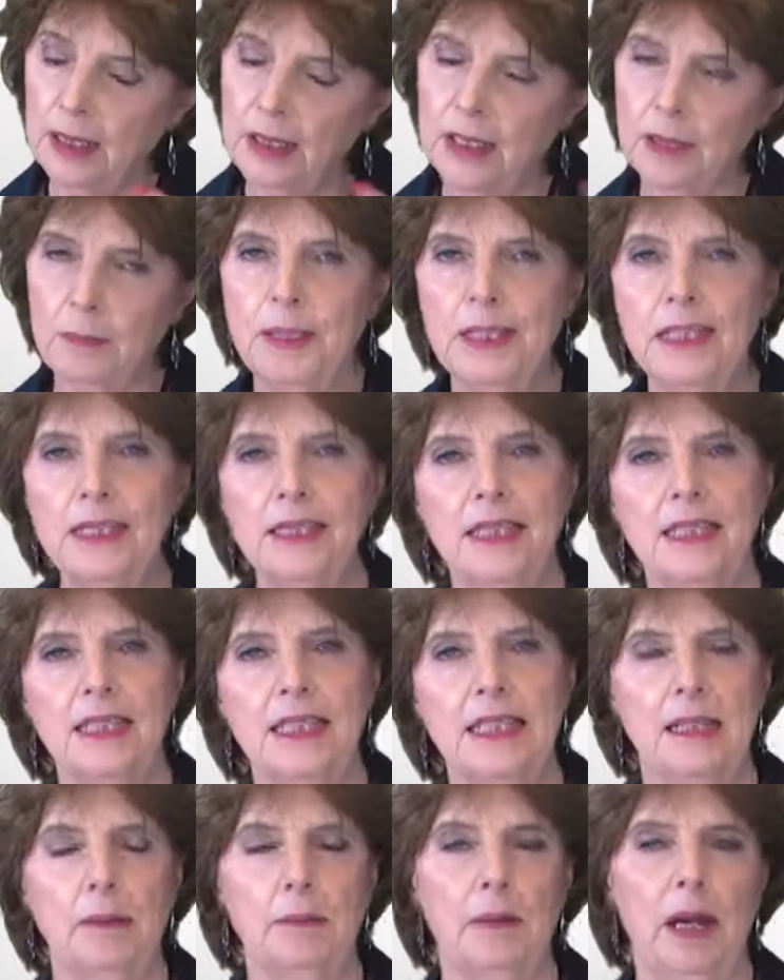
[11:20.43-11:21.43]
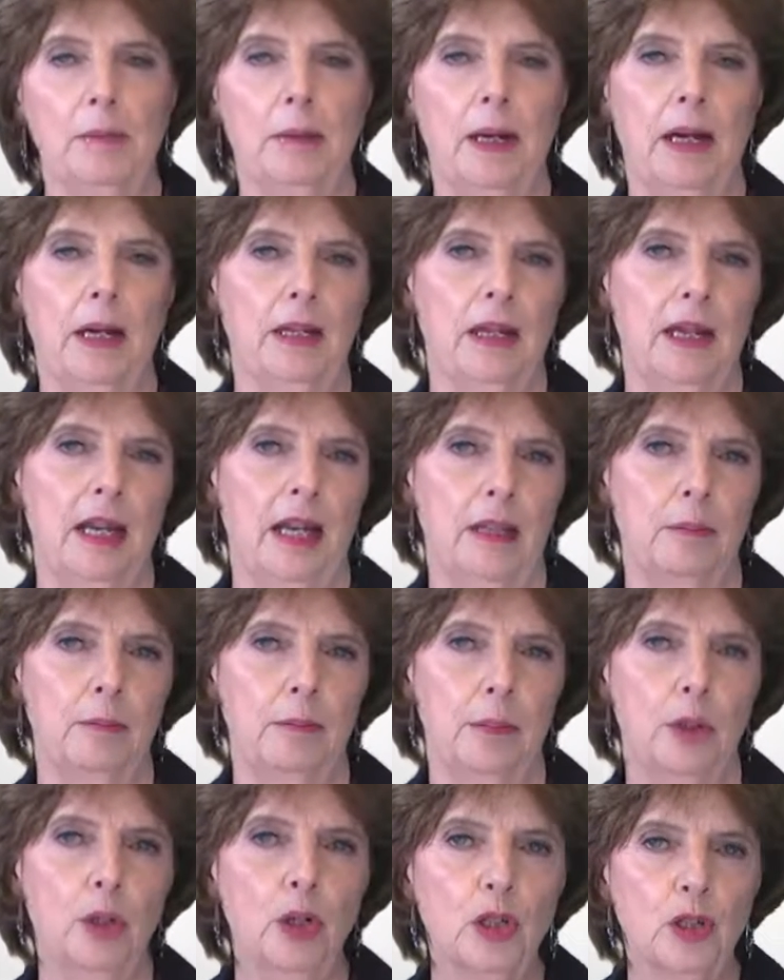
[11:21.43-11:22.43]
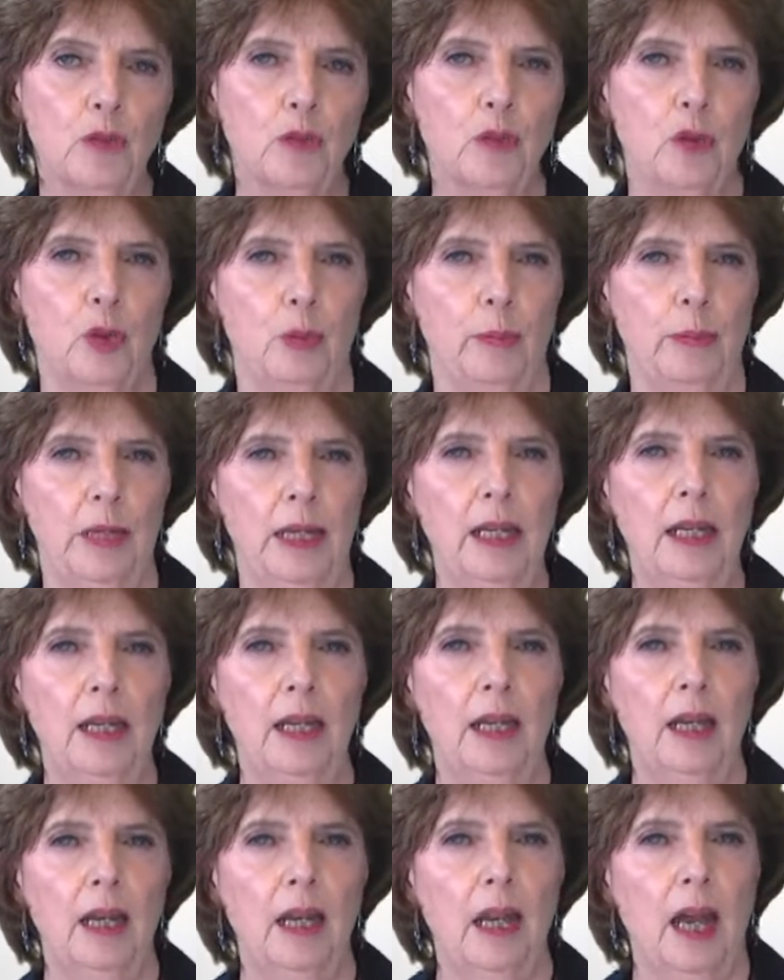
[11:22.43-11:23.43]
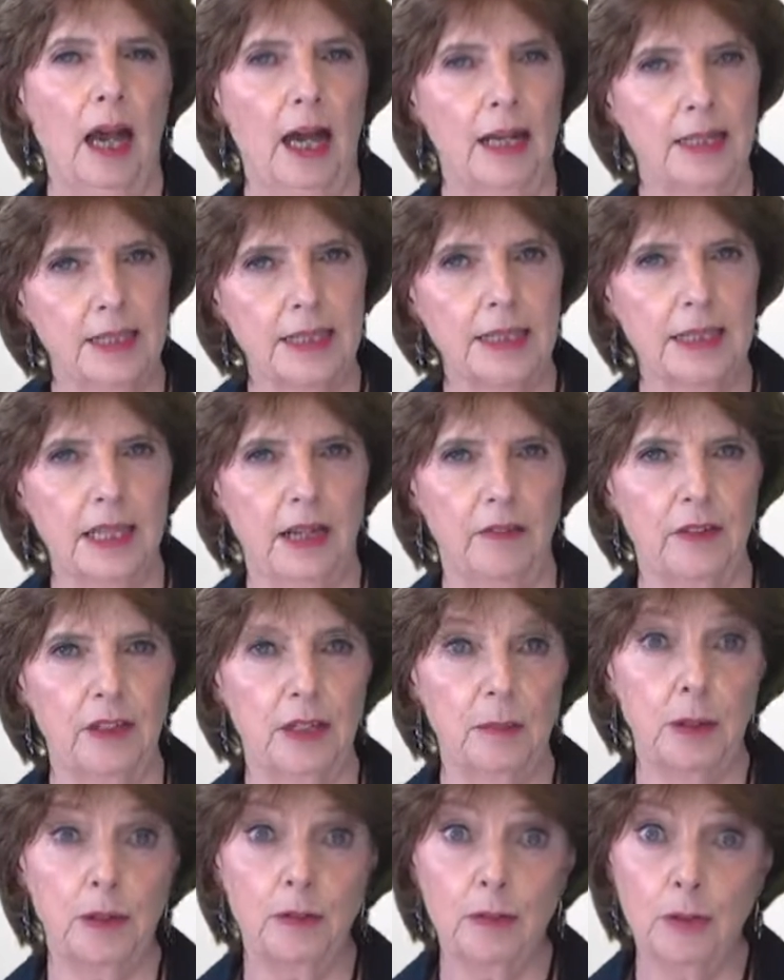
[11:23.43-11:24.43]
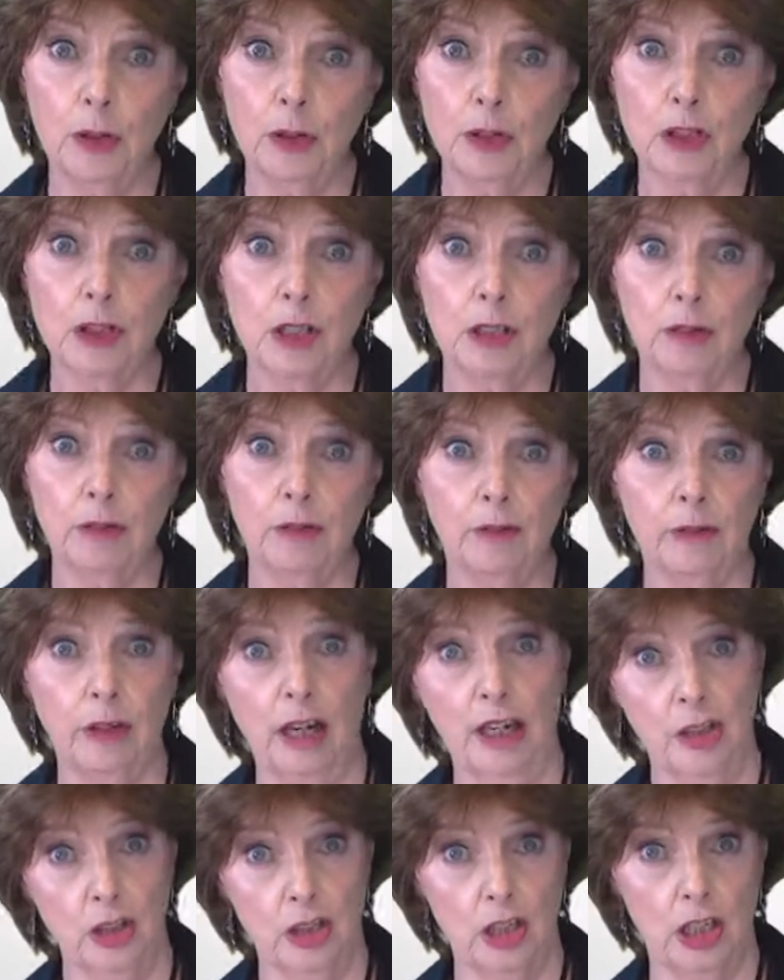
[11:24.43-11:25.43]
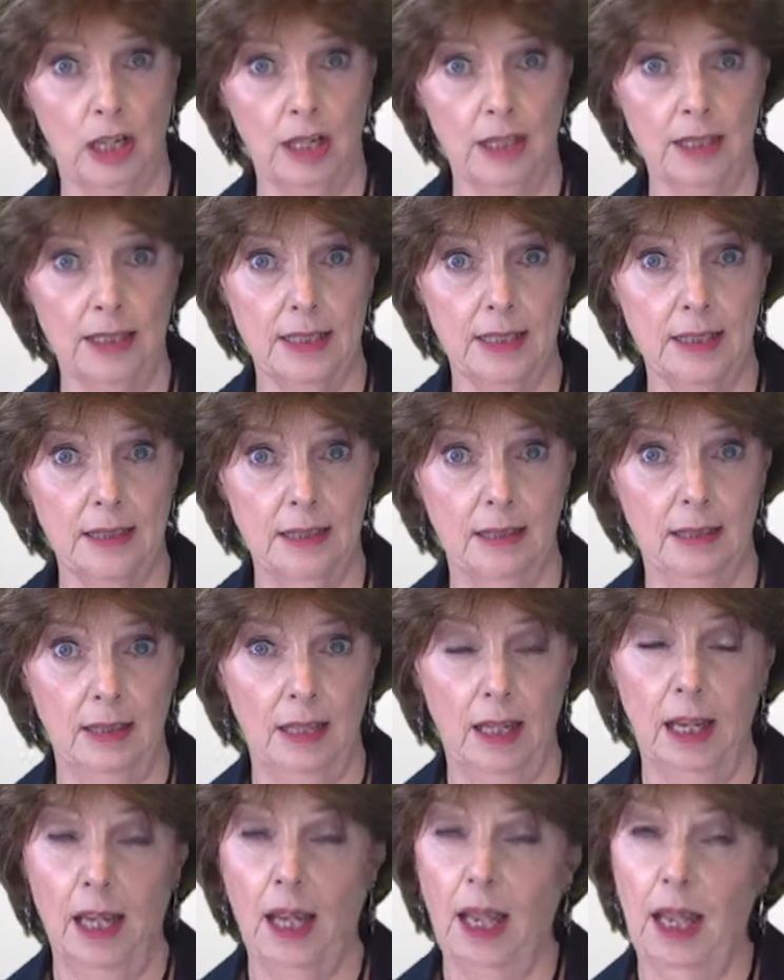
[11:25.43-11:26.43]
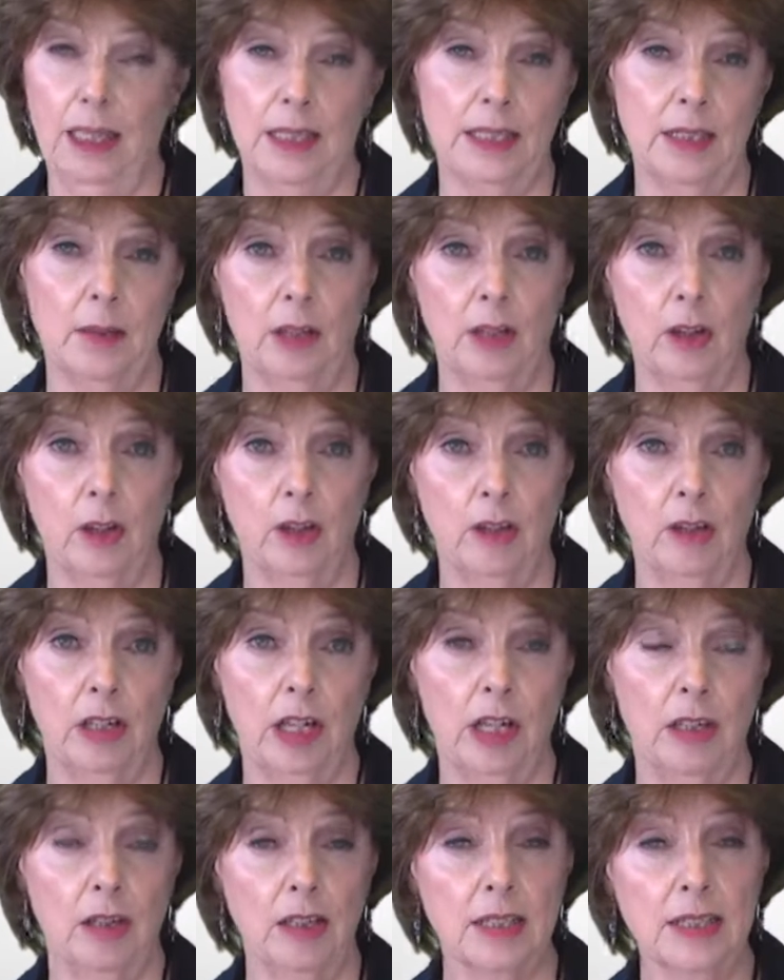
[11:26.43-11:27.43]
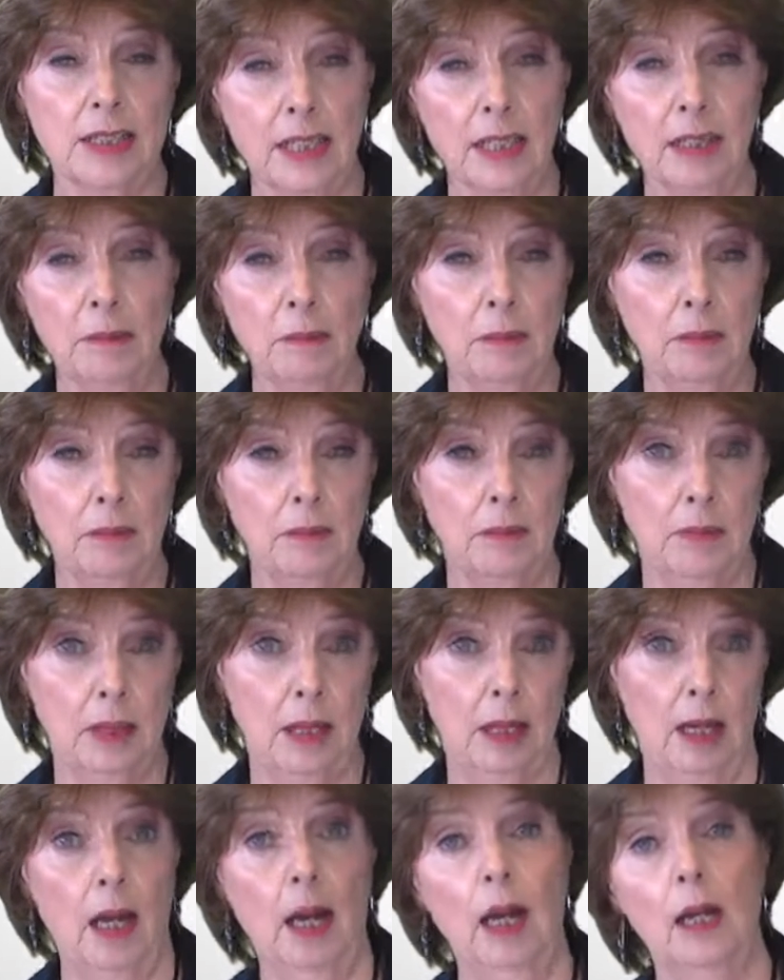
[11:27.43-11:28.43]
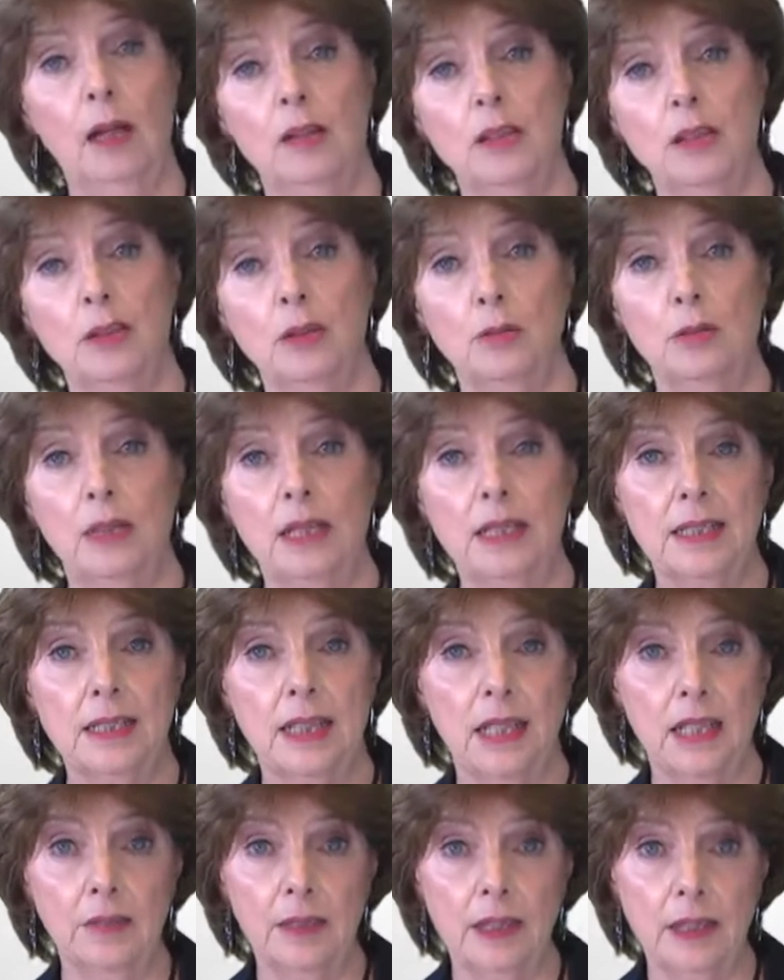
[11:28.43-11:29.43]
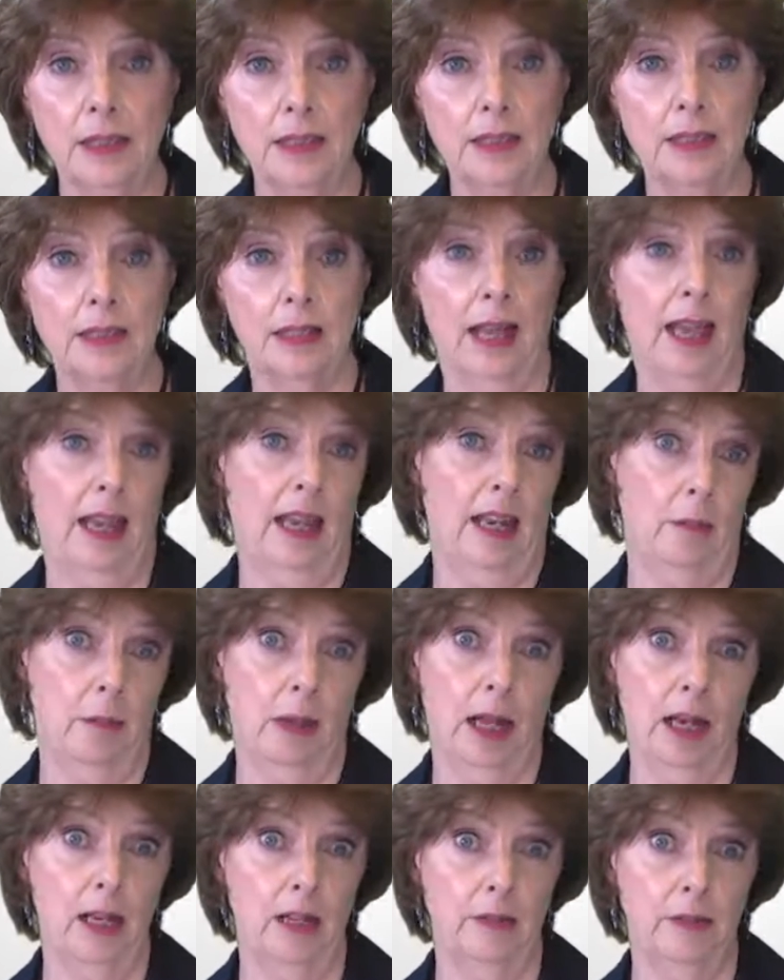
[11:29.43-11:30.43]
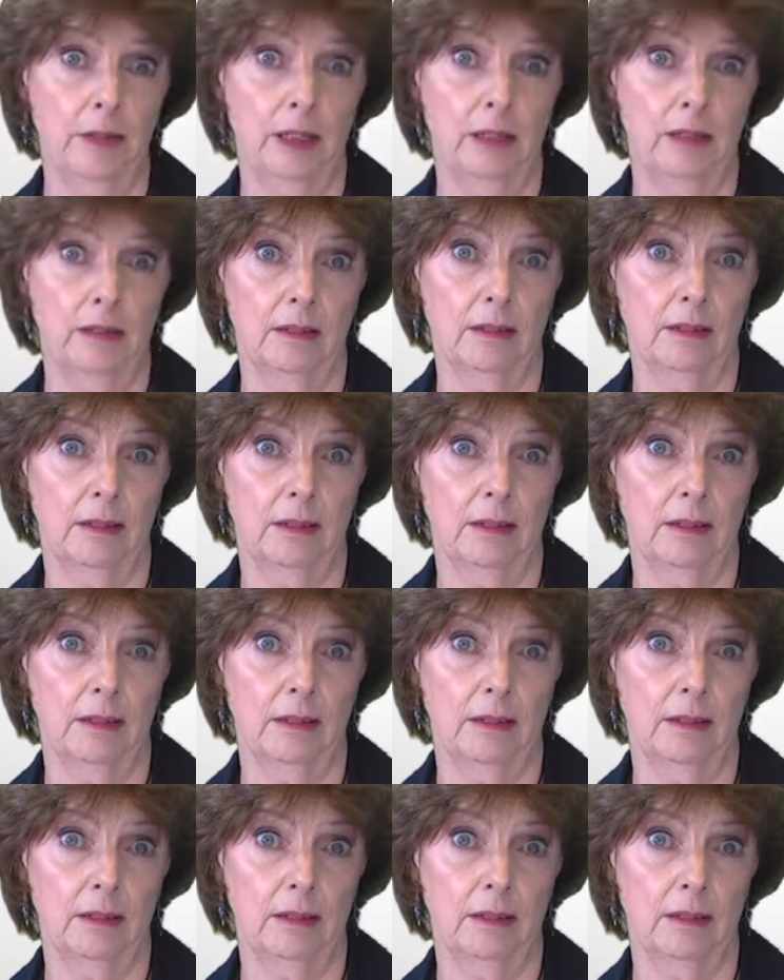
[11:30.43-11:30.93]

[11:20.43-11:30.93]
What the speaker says: The business that my partner had bought for me, I discovered to be fraudulent franchise. And so I not only lost him, I lost all my savings and my living.